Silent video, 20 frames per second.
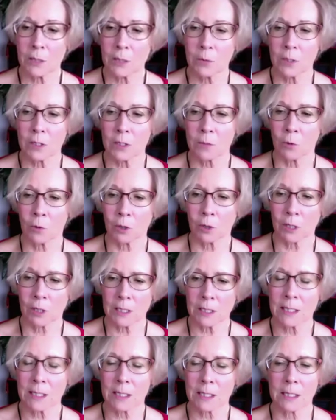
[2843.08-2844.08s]
wants more
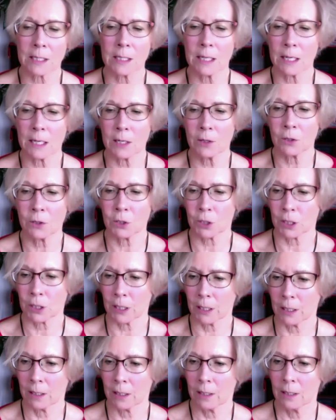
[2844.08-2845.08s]
consistent
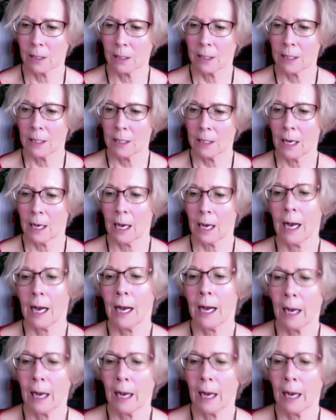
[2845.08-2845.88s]
energy. Mm-hmm.